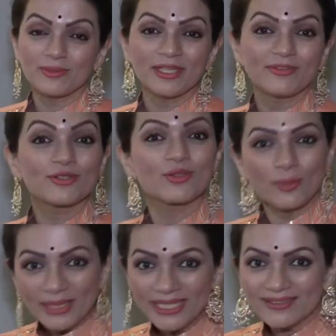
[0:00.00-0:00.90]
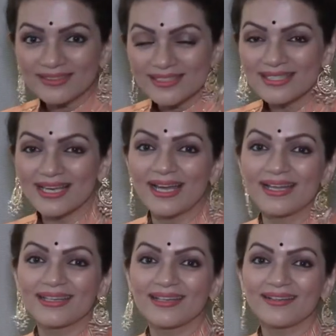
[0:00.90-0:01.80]
me for so many years,
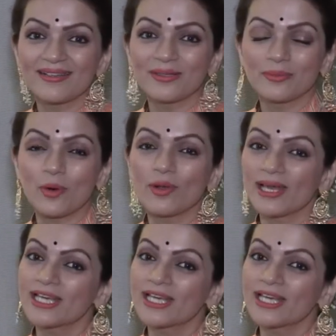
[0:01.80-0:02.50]
and all